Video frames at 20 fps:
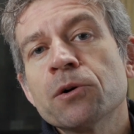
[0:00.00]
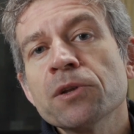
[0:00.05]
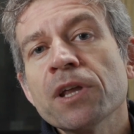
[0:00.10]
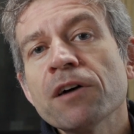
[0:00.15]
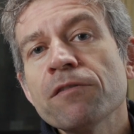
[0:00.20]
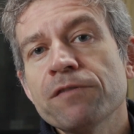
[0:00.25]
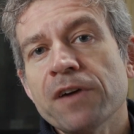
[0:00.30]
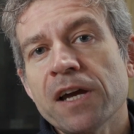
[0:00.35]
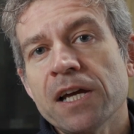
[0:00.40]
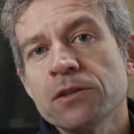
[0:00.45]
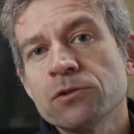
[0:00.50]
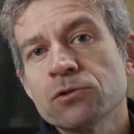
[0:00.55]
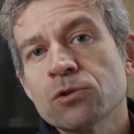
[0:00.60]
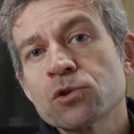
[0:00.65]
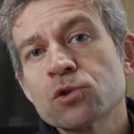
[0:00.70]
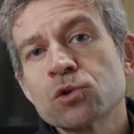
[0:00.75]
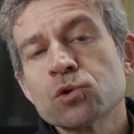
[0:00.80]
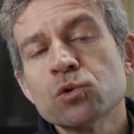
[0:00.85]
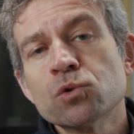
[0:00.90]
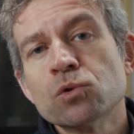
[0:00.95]
on such
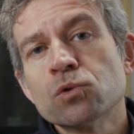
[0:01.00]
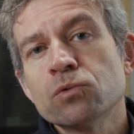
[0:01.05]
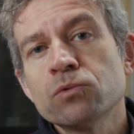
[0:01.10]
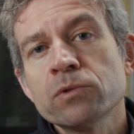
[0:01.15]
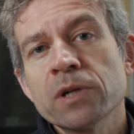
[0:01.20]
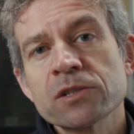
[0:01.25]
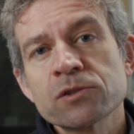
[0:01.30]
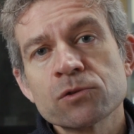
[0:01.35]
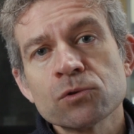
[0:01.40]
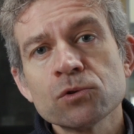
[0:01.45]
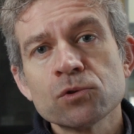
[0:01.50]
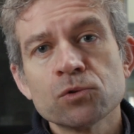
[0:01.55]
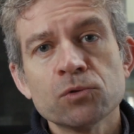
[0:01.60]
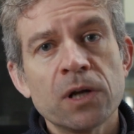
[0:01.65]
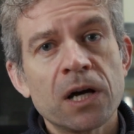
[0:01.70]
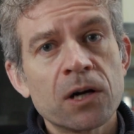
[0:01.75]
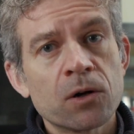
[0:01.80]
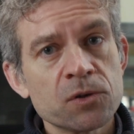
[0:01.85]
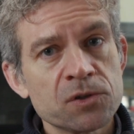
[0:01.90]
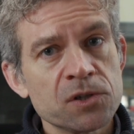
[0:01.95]
a complex
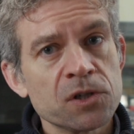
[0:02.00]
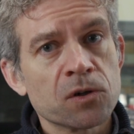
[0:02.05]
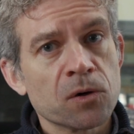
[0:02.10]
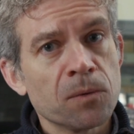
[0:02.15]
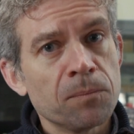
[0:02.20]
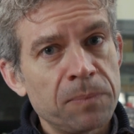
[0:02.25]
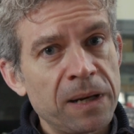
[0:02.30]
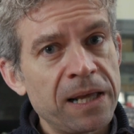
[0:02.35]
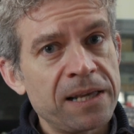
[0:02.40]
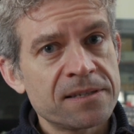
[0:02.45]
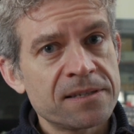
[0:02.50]
structure.